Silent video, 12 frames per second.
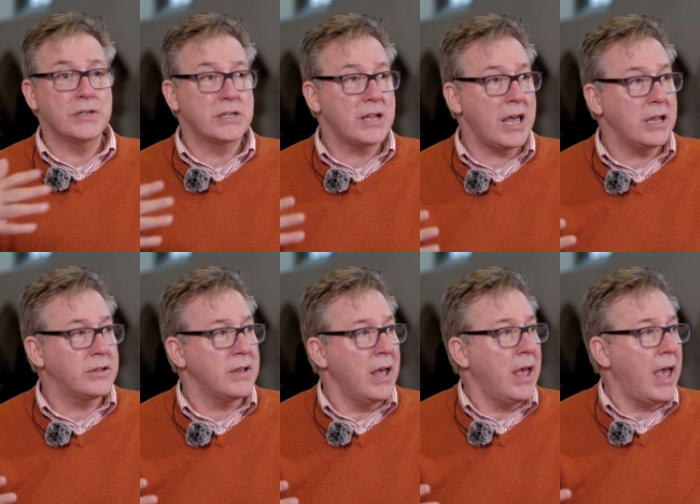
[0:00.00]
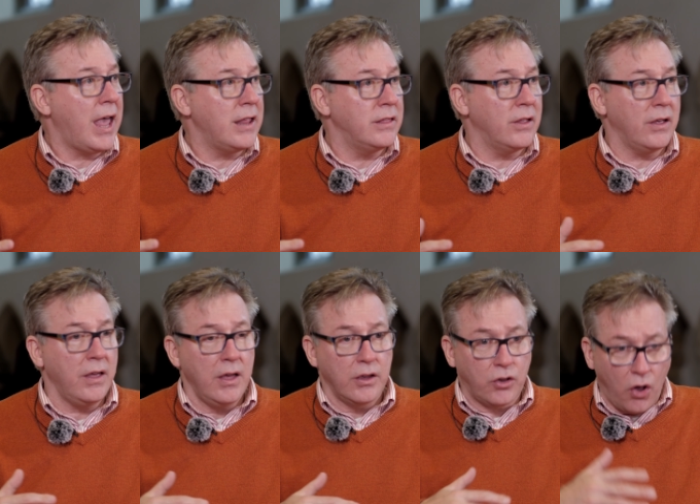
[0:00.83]
estate in
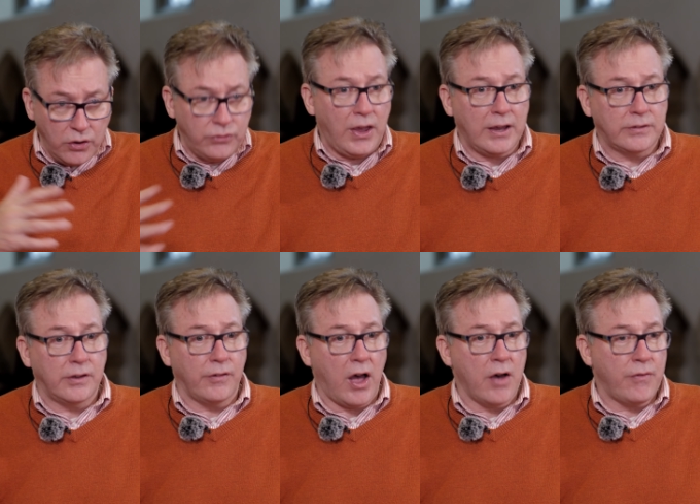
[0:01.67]
the context of,